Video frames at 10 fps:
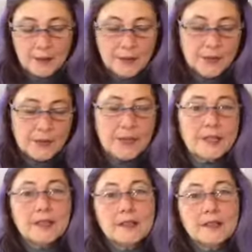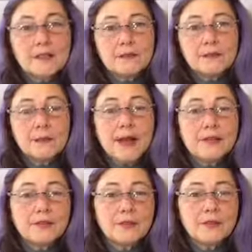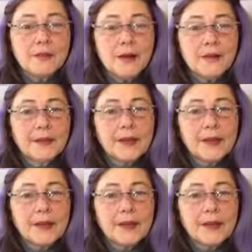be really mindful about the